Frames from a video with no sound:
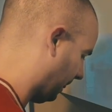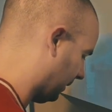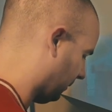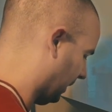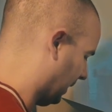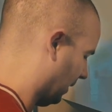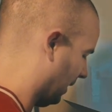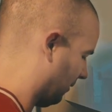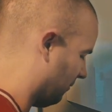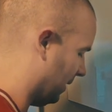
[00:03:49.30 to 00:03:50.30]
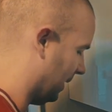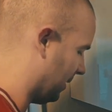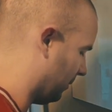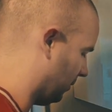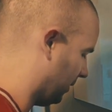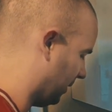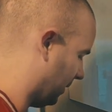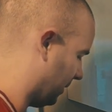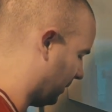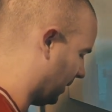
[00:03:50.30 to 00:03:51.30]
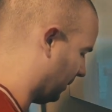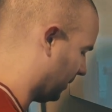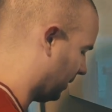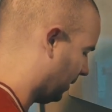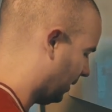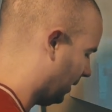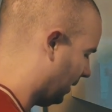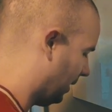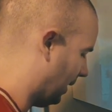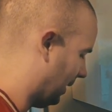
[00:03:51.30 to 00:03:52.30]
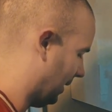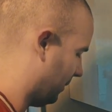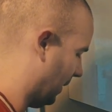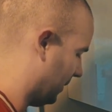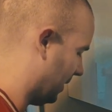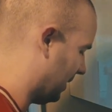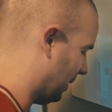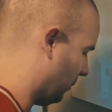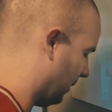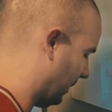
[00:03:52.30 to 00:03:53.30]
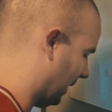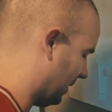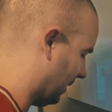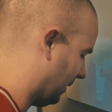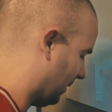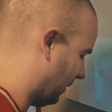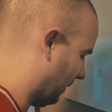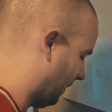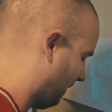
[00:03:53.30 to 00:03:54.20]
I don't make it like really small because sometimes I like to be able to see what I'm eating, so